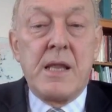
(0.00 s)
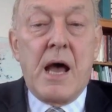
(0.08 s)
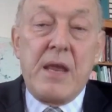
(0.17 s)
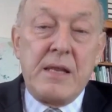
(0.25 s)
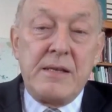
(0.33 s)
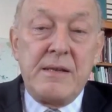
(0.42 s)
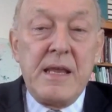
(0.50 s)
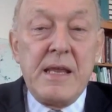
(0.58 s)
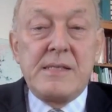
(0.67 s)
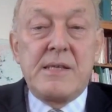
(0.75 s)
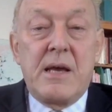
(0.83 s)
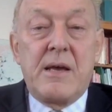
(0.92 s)
Now it
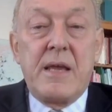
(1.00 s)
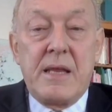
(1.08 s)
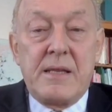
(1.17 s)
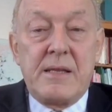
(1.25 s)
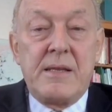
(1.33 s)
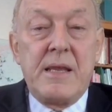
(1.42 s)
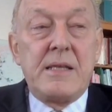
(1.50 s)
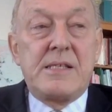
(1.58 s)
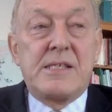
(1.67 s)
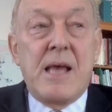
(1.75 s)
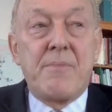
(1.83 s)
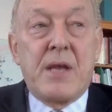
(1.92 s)

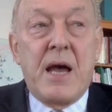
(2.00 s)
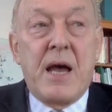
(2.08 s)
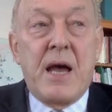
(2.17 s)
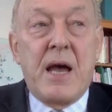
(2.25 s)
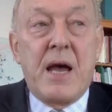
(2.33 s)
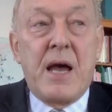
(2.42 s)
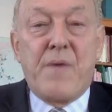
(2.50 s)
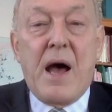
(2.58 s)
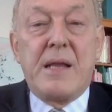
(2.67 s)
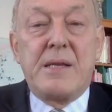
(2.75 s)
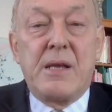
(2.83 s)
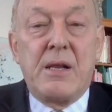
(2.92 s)
needs some kind of
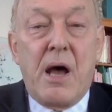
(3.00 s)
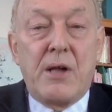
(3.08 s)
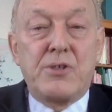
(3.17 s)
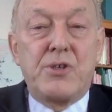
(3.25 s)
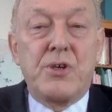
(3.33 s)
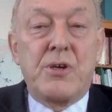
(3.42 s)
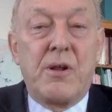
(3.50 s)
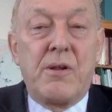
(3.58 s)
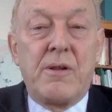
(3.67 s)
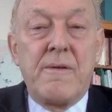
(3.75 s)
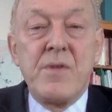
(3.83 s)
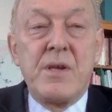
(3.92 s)

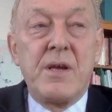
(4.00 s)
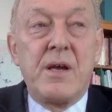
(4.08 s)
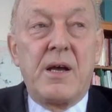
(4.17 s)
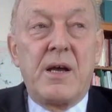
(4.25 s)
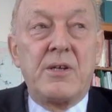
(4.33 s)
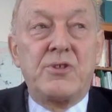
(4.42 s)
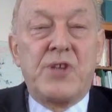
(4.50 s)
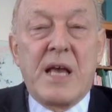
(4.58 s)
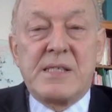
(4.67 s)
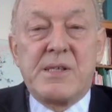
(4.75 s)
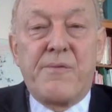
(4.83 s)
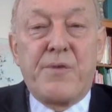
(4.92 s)
ideological
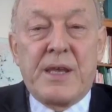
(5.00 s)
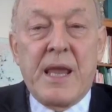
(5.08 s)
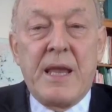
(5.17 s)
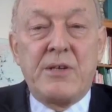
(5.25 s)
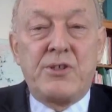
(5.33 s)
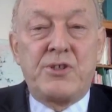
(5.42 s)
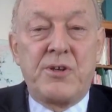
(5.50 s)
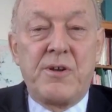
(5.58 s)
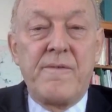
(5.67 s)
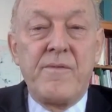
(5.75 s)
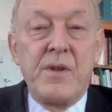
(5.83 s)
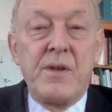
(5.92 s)

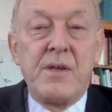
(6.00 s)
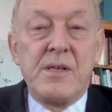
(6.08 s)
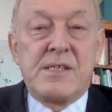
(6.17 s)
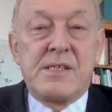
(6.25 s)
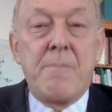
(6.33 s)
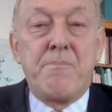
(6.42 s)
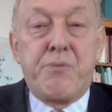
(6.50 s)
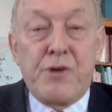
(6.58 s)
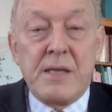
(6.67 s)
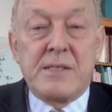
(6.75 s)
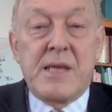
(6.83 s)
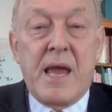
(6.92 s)
justification, some
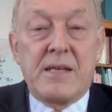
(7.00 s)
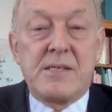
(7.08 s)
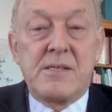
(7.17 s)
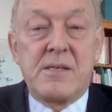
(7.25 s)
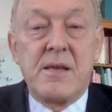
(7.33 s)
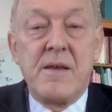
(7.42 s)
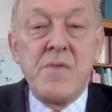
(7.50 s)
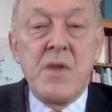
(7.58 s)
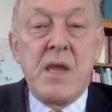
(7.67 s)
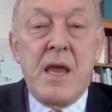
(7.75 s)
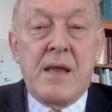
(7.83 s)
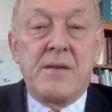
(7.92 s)
pretext,
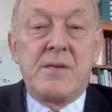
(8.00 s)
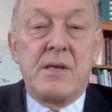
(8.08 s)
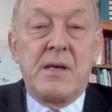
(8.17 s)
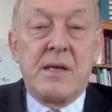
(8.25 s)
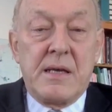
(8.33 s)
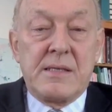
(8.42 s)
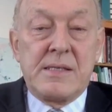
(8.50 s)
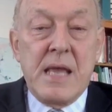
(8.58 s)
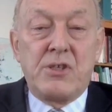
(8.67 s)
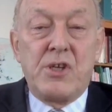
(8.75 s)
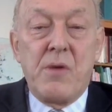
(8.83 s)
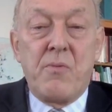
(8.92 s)
and
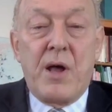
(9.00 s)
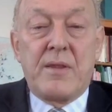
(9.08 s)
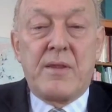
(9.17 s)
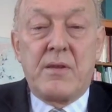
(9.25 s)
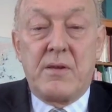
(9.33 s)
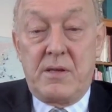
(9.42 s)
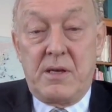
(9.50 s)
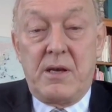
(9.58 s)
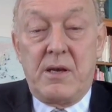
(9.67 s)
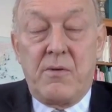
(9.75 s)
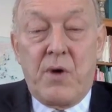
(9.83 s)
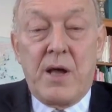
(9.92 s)
essentially what
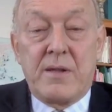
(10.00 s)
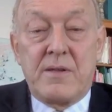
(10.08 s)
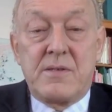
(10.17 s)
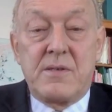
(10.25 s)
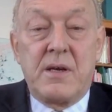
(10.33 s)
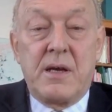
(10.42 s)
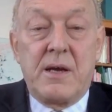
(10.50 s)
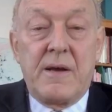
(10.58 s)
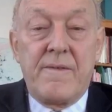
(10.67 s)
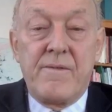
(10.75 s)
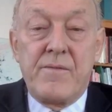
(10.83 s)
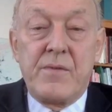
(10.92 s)

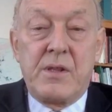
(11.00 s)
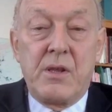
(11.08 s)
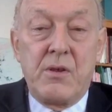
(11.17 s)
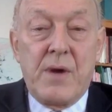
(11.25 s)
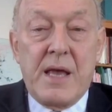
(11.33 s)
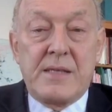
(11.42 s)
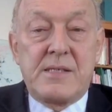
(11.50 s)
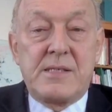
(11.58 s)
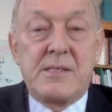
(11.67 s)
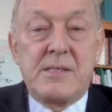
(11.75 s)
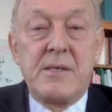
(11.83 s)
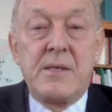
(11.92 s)
the
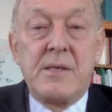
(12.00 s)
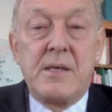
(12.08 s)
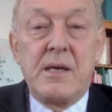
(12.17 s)
U.S.